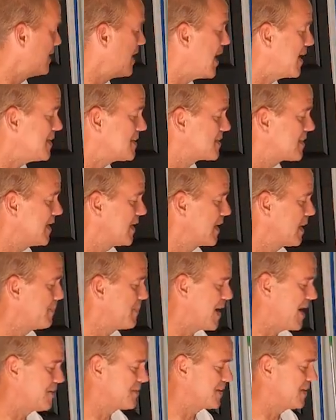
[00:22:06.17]
The nice
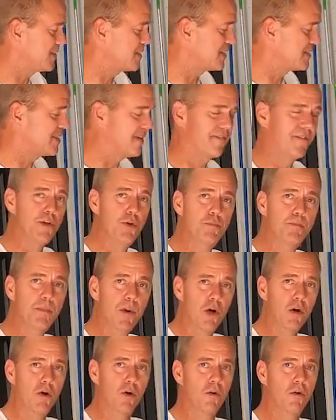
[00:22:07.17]
thing about this is if
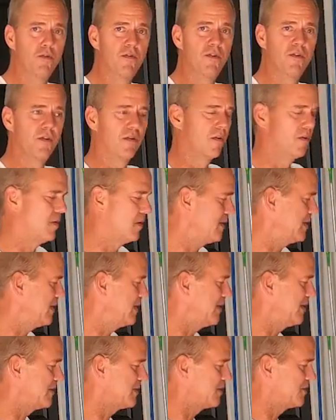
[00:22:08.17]
you move
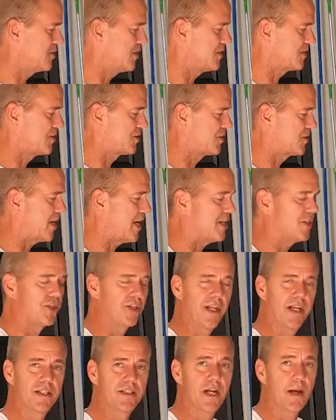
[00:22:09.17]
or you need to just
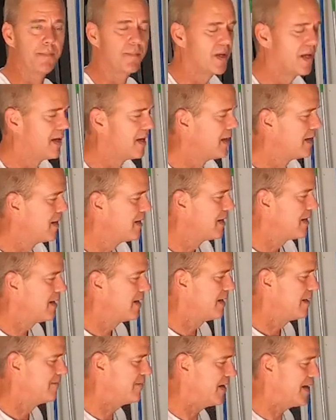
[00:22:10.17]
change things up,
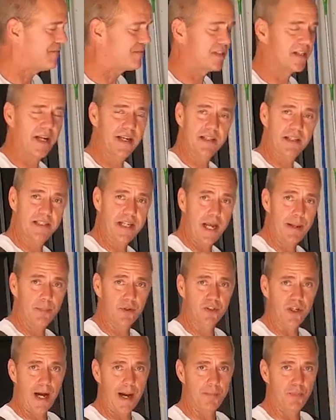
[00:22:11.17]
if you have to take the
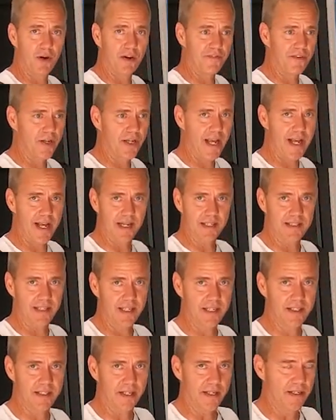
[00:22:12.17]
tabletop off, you can.
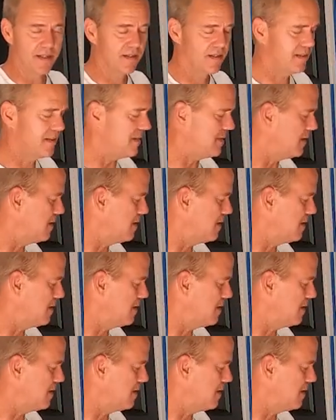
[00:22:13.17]
It's easy.